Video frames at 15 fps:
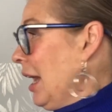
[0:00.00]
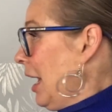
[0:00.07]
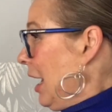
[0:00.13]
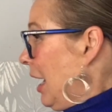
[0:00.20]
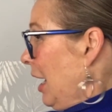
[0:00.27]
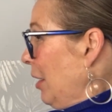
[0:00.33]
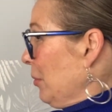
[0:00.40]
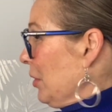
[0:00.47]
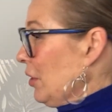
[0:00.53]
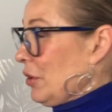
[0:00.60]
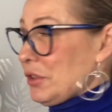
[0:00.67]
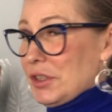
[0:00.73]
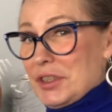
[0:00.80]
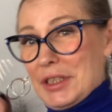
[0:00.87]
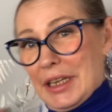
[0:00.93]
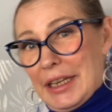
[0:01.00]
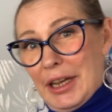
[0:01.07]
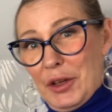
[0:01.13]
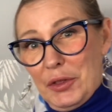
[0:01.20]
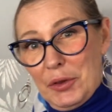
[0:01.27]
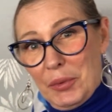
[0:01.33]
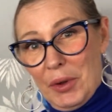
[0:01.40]
and we're going to stick it
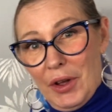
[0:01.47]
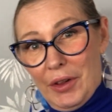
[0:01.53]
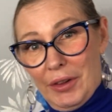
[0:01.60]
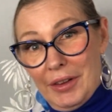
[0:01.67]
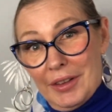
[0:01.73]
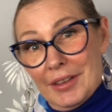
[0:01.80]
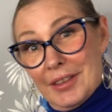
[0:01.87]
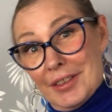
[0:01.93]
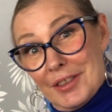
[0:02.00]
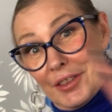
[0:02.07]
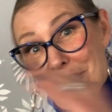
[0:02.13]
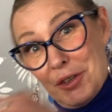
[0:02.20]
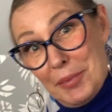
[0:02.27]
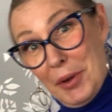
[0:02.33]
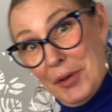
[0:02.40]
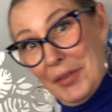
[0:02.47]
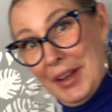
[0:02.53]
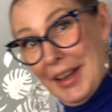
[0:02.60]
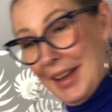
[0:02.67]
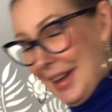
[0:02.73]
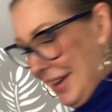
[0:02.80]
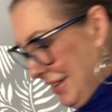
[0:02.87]
on the wall. So come over here.